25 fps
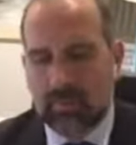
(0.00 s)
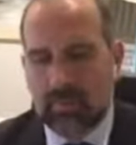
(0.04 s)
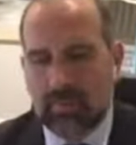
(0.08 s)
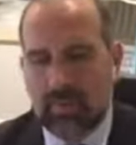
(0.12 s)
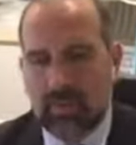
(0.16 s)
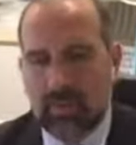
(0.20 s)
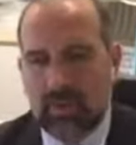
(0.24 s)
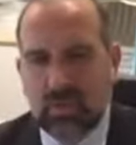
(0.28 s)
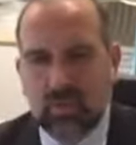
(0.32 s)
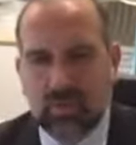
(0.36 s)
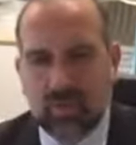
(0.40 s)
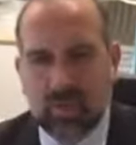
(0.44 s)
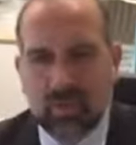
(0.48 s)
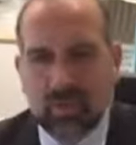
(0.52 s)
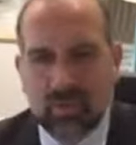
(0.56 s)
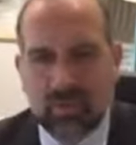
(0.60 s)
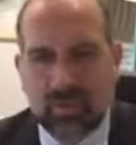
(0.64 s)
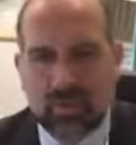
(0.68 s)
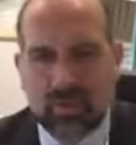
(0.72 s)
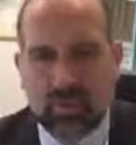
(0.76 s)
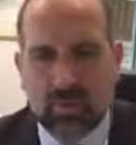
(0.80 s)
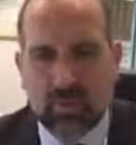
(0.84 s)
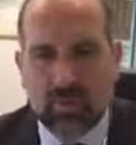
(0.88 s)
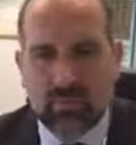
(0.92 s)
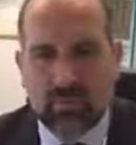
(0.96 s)
that's what I would
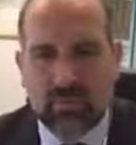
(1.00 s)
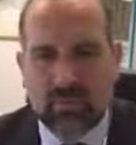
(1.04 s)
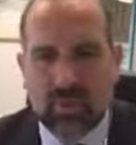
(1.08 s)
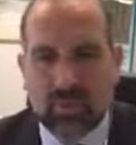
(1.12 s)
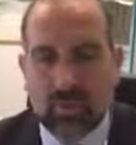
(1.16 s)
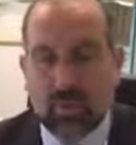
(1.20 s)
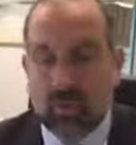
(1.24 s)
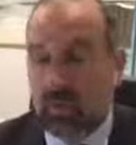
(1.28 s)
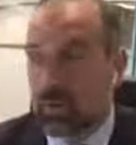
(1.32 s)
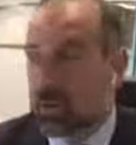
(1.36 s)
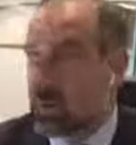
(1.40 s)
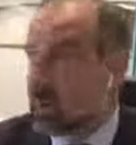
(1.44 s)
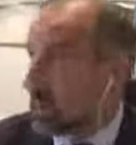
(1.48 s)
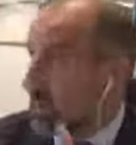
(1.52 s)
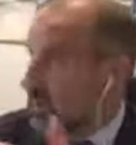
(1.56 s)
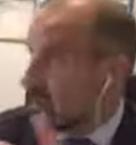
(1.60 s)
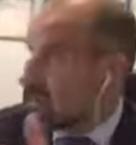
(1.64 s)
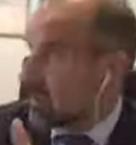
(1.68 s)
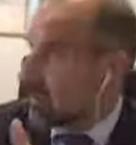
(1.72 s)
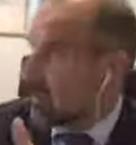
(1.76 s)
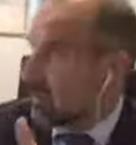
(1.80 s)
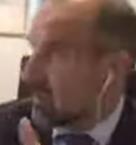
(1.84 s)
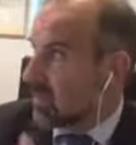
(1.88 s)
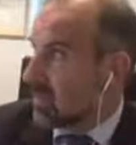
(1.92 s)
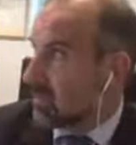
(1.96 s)
do if I wanted
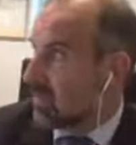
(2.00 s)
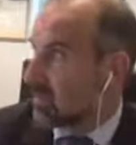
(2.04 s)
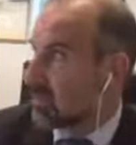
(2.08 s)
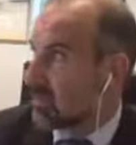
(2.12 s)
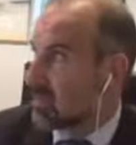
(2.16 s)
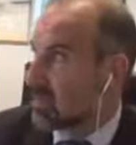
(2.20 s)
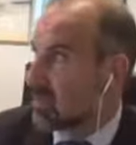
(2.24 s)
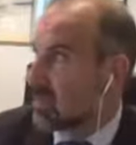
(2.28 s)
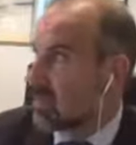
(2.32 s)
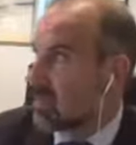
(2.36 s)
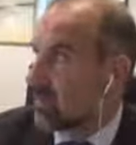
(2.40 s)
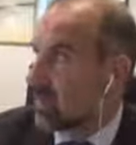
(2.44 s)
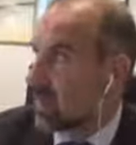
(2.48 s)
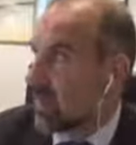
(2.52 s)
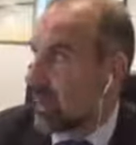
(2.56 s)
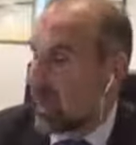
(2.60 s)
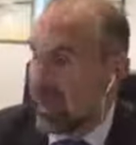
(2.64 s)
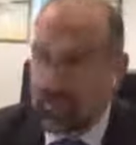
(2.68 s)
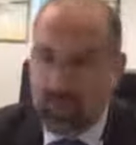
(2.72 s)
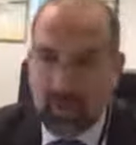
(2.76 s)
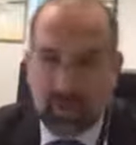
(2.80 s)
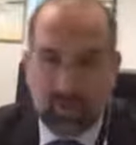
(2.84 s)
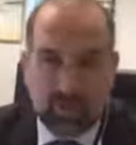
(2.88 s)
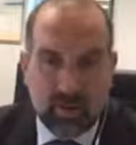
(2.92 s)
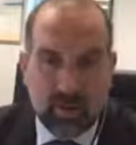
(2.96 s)
someone to do my
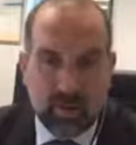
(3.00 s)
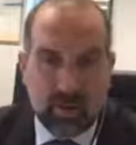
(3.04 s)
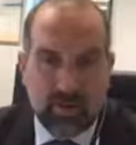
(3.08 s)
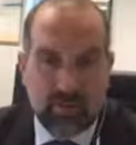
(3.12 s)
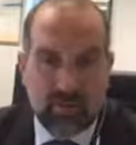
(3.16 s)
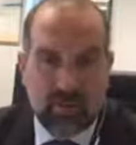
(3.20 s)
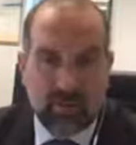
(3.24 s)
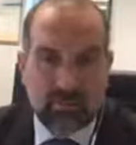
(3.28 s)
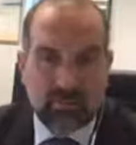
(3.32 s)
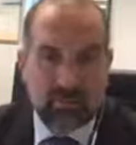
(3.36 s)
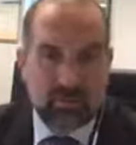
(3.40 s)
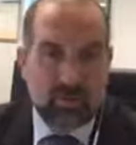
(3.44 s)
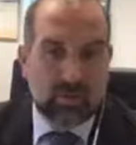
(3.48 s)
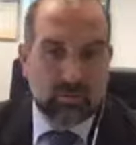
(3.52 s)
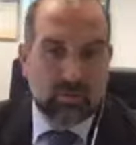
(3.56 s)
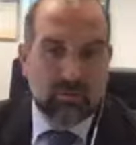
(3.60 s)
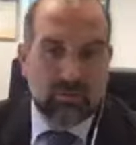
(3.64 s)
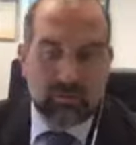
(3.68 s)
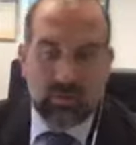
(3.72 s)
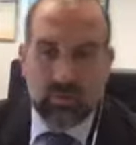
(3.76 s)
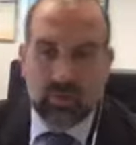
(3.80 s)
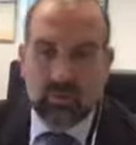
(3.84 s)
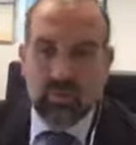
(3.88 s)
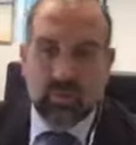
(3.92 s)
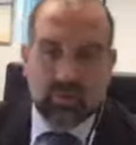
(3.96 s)
labiaplasty. Well,
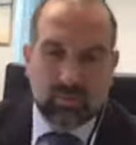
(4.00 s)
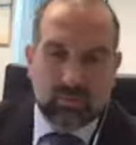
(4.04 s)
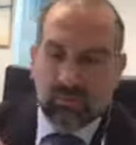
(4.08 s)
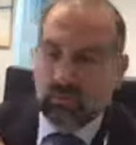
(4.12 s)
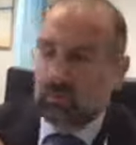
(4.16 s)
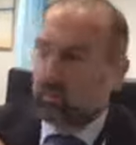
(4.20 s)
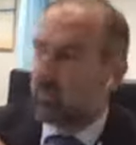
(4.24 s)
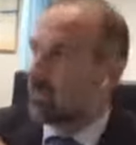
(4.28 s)
I wouldn't.